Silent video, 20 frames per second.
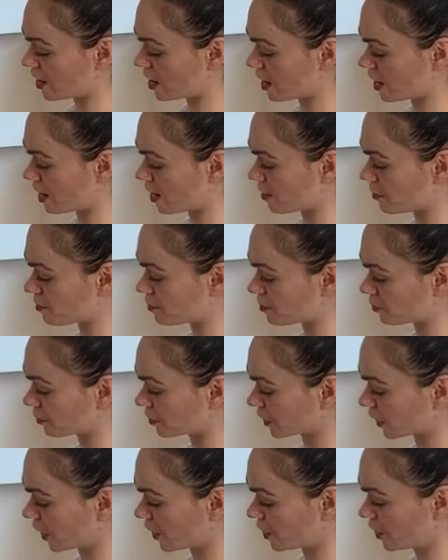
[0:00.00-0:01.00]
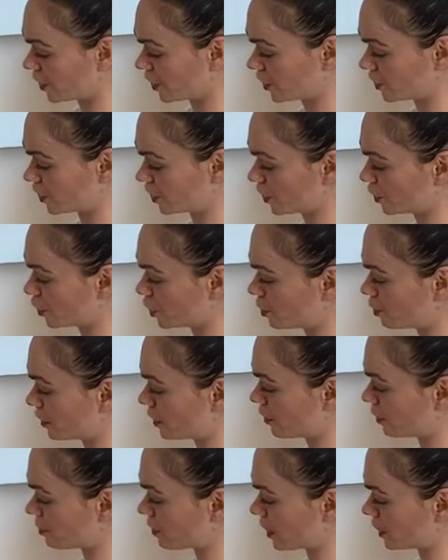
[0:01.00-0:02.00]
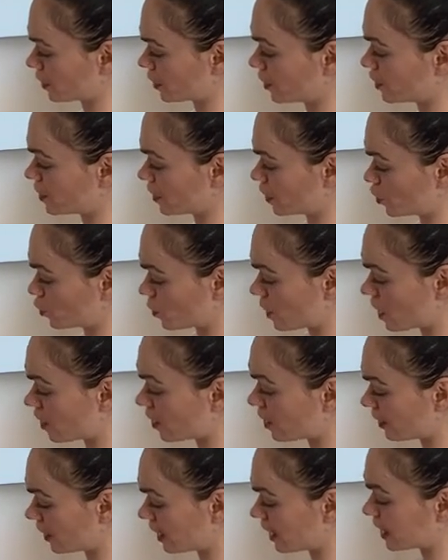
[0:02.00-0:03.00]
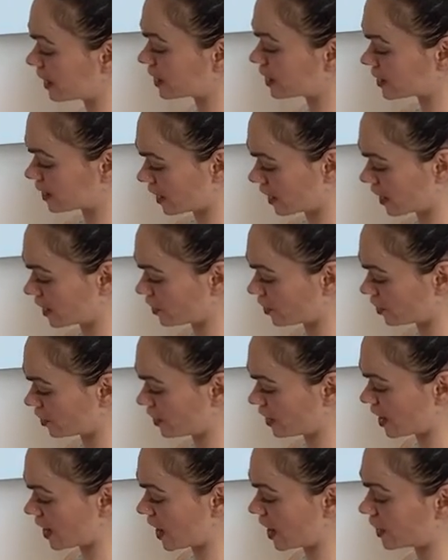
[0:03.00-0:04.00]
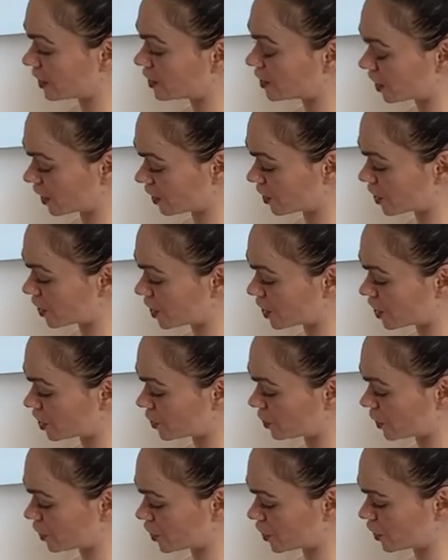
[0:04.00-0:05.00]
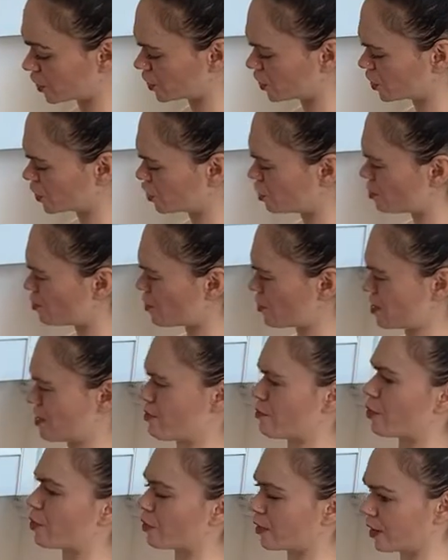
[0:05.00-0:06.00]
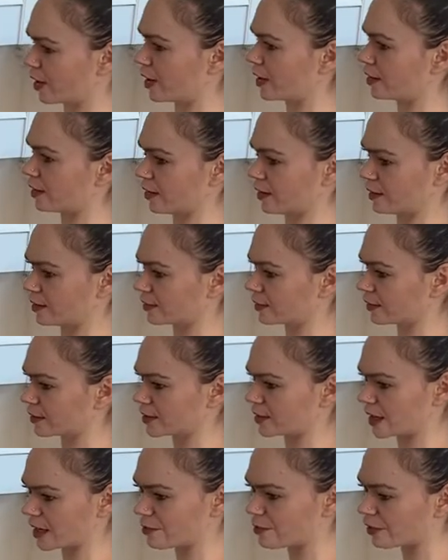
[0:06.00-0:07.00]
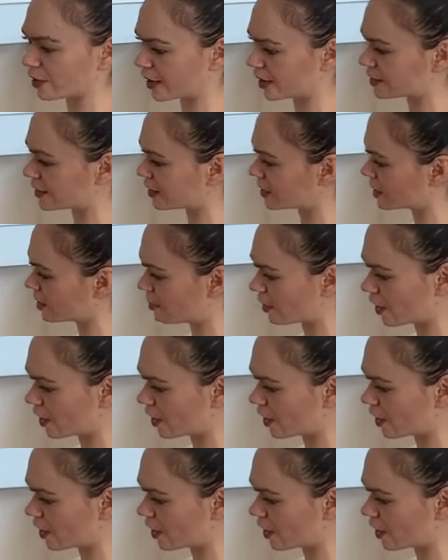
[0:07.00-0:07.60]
Um, There's a group of muscles as well on the inside called the adductors, which are super important in stabilizing the